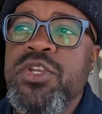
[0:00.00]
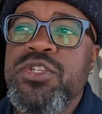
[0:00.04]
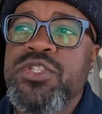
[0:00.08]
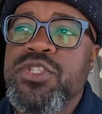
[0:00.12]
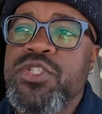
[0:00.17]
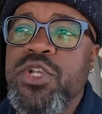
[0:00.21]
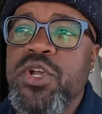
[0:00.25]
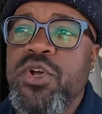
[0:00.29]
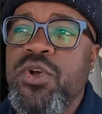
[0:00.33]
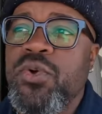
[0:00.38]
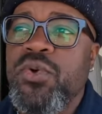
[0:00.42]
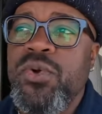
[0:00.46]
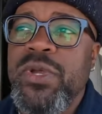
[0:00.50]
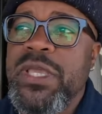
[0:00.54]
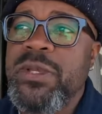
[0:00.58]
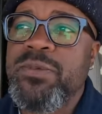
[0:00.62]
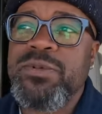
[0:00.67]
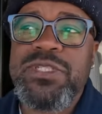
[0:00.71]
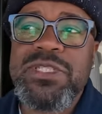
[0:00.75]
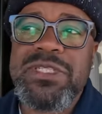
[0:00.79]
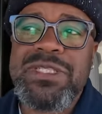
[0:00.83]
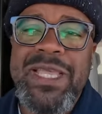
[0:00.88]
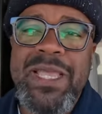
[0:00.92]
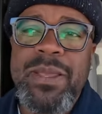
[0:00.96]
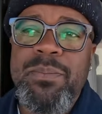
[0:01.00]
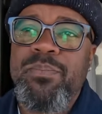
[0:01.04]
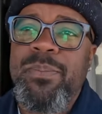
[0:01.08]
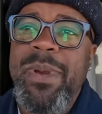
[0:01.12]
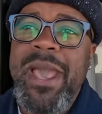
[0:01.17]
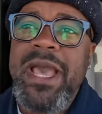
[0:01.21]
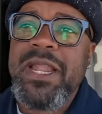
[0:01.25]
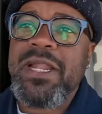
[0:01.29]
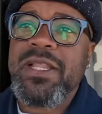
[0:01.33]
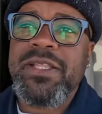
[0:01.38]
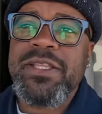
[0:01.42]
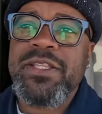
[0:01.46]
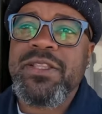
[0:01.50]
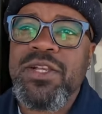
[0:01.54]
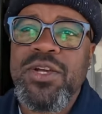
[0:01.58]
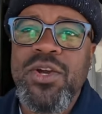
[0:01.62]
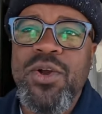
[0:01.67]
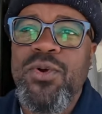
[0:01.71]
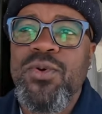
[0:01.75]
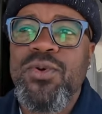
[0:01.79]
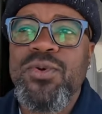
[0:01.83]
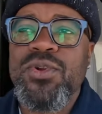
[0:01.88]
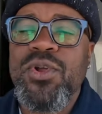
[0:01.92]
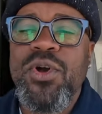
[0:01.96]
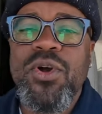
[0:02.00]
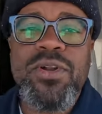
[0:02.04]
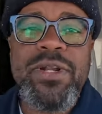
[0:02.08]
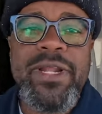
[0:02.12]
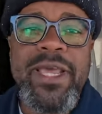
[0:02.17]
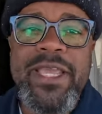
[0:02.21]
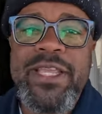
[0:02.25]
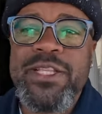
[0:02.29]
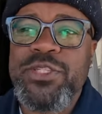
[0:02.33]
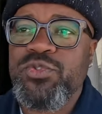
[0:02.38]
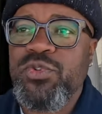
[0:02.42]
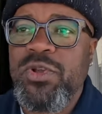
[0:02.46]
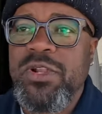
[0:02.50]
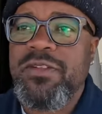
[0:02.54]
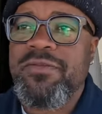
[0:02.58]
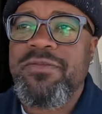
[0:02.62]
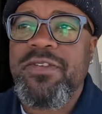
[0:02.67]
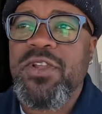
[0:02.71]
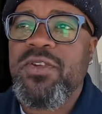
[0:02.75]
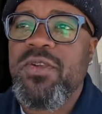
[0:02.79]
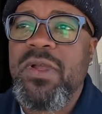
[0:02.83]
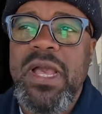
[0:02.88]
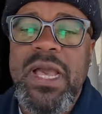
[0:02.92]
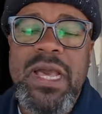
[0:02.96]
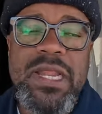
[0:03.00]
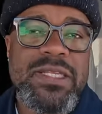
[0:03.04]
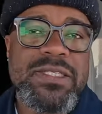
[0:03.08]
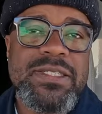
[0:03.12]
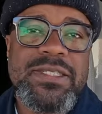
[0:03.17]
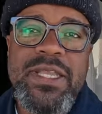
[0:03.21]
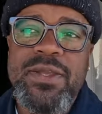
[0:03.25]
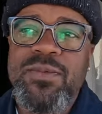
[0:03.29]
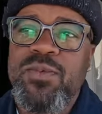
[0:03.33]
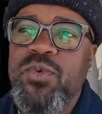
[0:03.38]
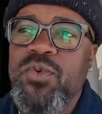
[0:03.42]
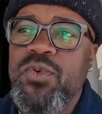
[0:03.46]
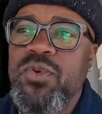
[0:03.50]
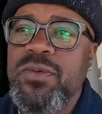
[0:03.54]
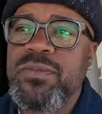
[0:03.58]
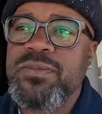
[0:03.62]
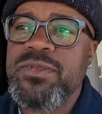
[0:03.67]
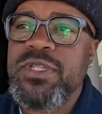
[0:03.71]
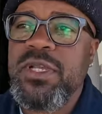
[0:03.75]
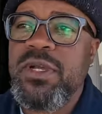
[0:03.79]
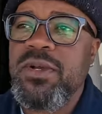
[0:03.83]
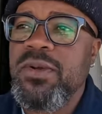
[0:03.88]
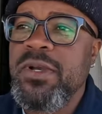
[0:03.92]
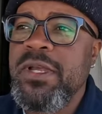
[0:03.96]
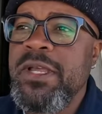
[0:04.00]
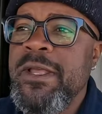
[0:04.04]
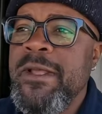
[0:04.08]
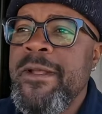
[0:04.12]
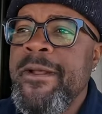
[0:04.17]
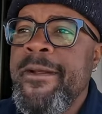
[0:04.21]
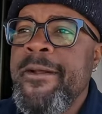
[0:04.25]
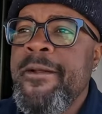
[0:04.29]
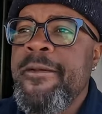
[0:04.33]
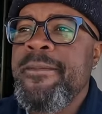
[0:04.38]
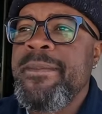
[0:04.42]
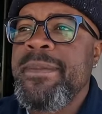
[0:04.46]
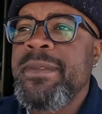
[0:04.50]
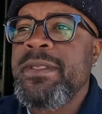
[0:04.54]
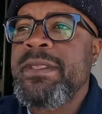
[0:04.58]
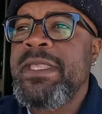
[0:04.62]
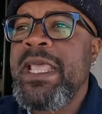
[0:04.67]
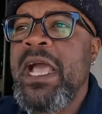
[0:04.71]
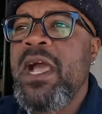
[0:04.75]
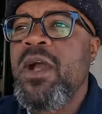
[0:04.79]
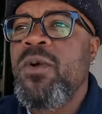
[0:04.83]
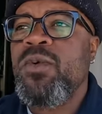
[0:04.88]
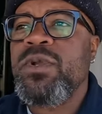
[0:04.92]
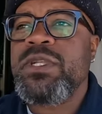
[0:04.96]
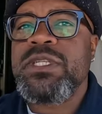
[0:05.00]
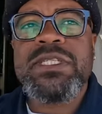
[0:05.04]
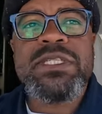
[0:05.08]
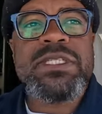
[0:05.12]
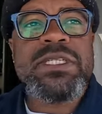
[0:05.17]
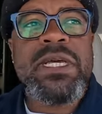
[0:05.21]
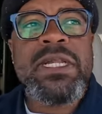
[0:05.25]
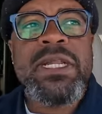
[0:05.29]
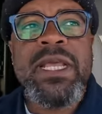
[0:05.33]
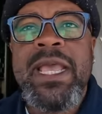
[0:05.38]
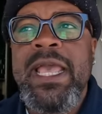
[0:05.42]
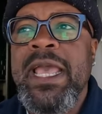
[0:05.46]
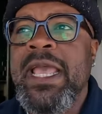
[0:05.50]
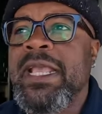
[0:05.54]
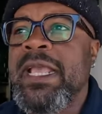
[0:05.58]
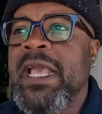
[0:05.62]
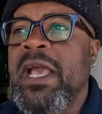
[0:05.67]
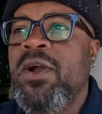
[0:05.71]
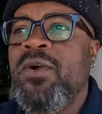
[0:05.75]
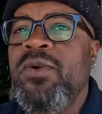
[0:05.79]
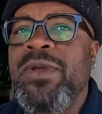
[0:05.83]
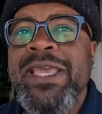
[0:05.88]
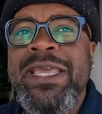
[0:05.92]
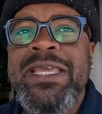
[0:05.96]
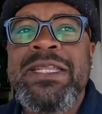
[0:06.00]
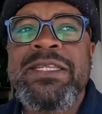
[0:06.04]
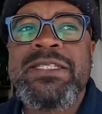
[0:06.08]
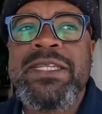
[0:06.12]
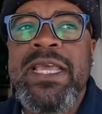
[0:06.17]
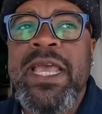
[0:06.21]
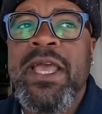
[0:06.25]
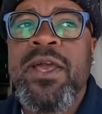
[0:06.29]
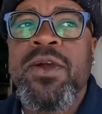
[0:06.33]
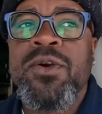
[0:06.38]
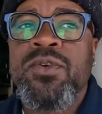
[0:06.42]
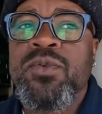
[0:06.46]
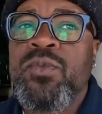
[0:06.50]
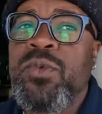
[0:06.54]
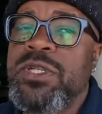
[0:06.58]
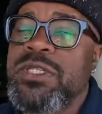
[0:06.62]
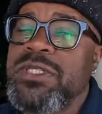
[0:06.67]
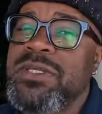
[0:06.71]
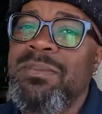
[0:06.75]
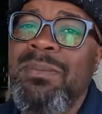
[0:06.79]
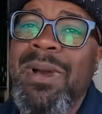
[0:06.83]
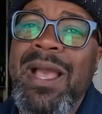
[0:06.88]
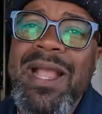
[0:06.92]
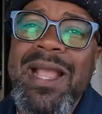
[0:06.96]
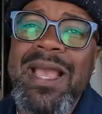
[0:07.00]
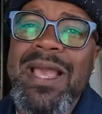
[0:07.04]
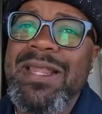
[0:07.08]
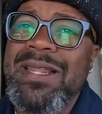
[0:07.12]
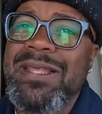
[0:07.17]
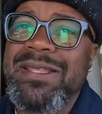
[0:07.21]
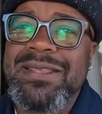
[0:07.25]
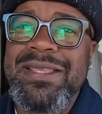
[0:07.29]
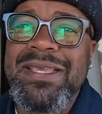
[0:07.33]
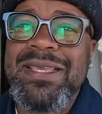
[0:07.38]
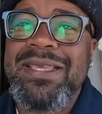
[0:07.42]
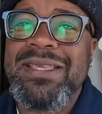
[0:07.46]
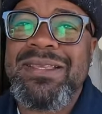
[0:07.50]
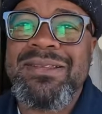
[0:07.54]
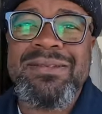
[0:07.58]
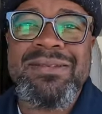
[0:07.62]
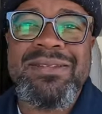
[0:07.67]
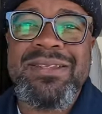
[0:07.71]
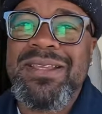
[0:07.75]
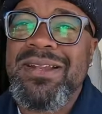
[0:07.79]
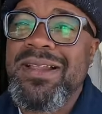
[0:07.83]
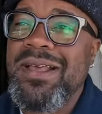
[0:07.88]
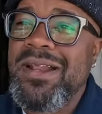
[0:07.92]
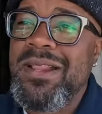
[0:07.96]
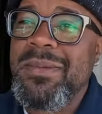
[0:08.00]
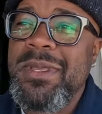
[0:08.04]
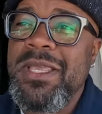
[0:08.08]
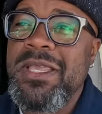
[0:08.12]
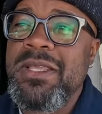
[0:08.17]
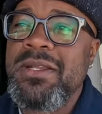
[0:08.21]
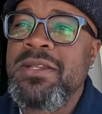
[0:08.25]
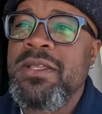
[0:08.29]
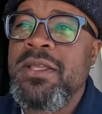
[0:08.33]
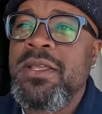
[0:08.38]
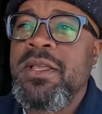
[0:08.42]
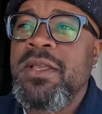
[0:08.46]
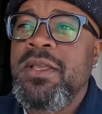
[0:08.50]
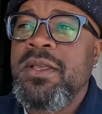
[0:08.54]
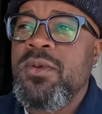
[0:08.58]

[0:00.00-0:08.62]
So he was just like battling the cold all night, trying to figure out how to stay warm. So now we're just gonna hang out in town, which my kind of thing, you know mean?